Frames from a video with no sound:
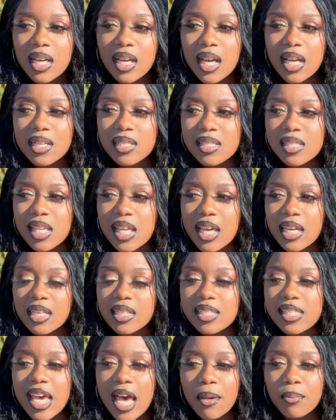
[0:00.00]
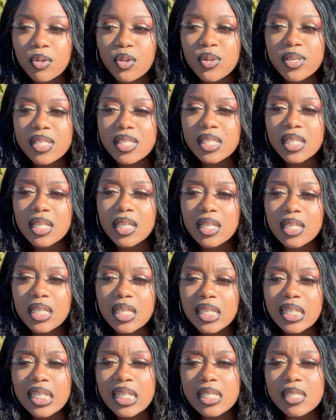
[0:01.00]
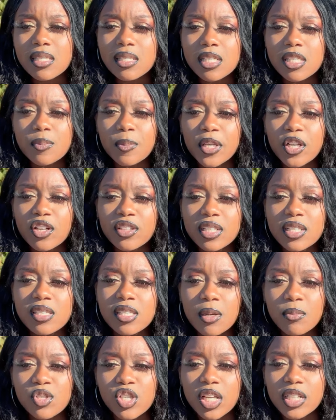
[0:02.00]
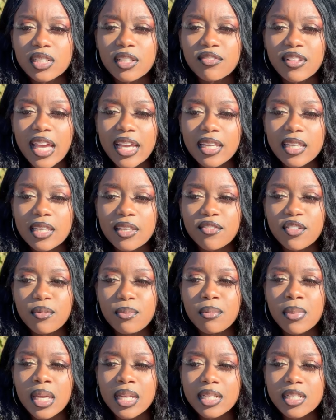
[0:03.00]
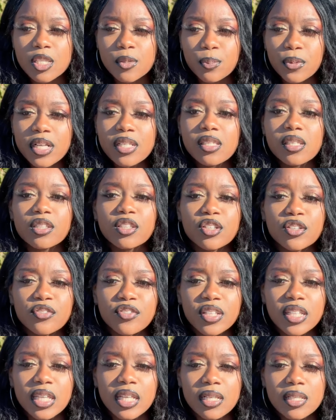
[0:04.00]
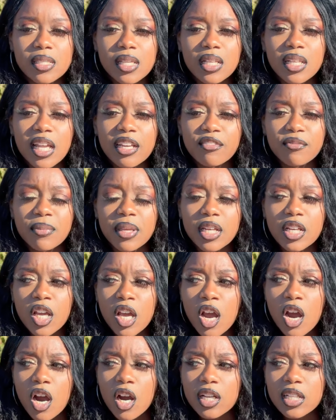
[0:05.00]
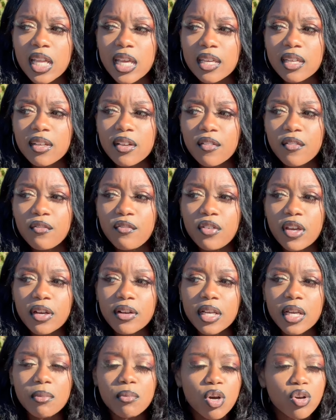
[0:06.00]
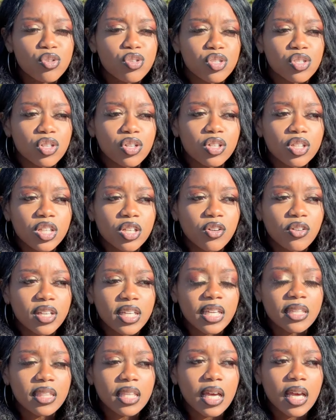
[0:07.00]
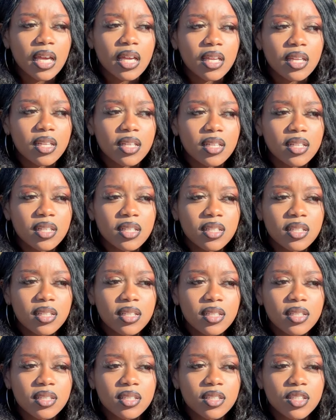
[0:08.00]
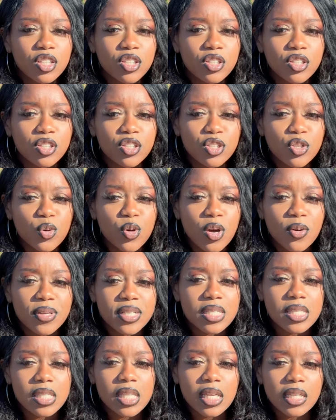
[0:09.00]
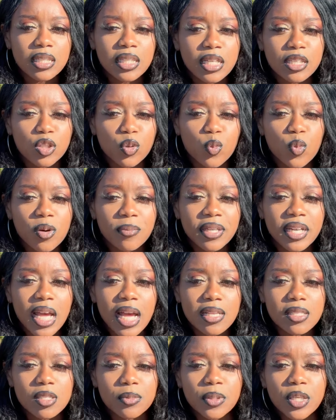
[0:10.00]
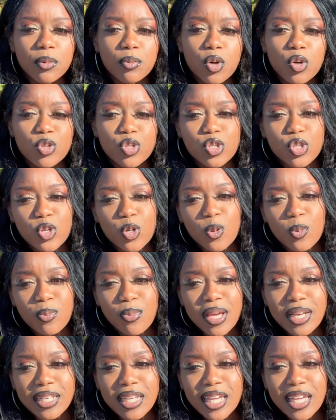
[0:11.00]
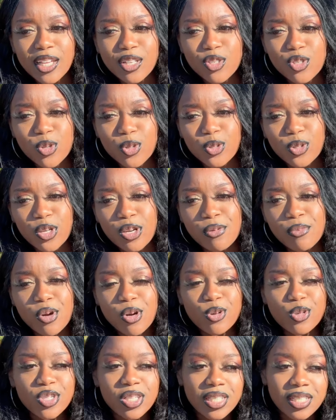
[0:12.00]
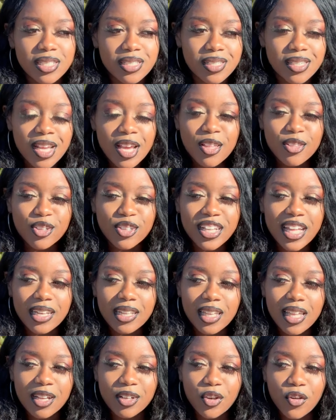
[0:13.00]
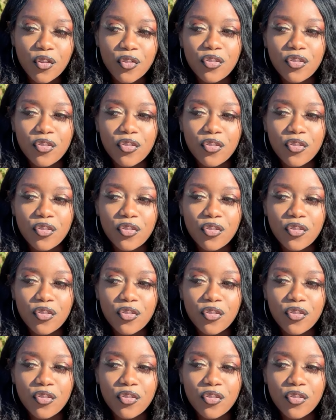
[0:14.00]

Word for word: as like taboo as it is to speak on the subject of like even men expressing their feelings, a lot of men are like very emotional. You don't get that. Yeah you, you always think that the woman has to be emotional. Men can't show their emotions. They're not allowed to